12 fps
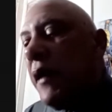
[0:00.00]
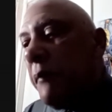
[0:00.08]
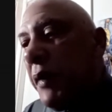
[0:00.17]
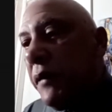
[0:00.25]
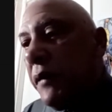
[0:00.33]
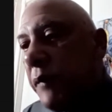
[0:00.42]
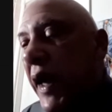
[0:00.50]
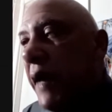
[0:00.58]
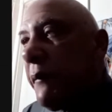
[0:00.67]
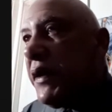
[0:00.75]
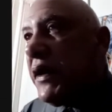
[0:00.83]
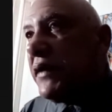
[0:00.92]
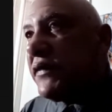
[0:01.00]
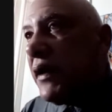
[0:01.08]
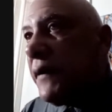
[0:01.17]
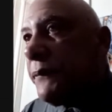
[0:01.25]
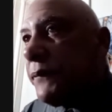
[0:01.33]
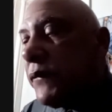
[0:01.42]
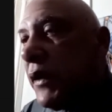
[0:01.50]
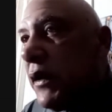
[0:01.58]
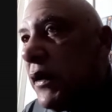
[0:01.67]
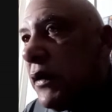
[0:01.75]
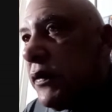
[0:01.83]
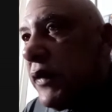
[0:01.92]
But Miami is
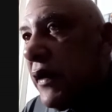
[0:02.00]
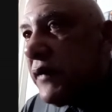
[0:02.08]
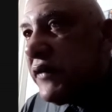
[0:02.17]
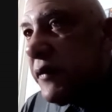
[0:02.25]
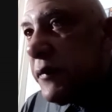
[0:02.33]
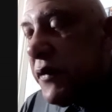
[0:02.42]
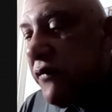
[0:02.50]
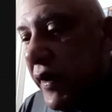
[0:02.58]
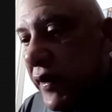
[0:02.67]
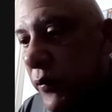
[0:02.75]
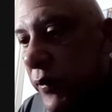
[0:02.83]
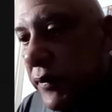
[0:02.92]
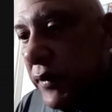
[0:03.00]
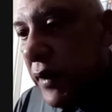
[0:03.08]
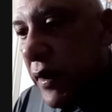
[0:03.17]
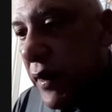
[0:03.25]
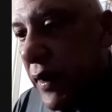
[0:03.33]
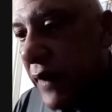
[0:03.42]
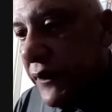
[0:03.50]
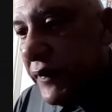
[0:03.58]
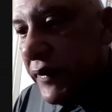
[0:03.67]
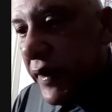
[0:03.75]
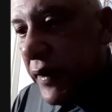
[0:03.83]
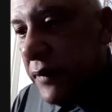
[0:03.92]
they're a team to be reckoned with. I think
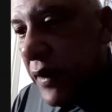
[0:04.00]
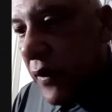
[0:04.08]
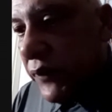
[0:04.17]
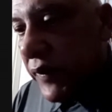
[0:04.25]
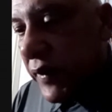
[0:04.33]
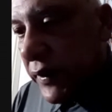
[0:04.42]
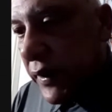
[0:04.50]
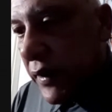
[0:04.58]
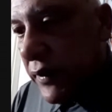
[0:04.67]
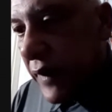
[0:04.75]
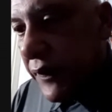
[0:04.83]
they're getting healthy again. I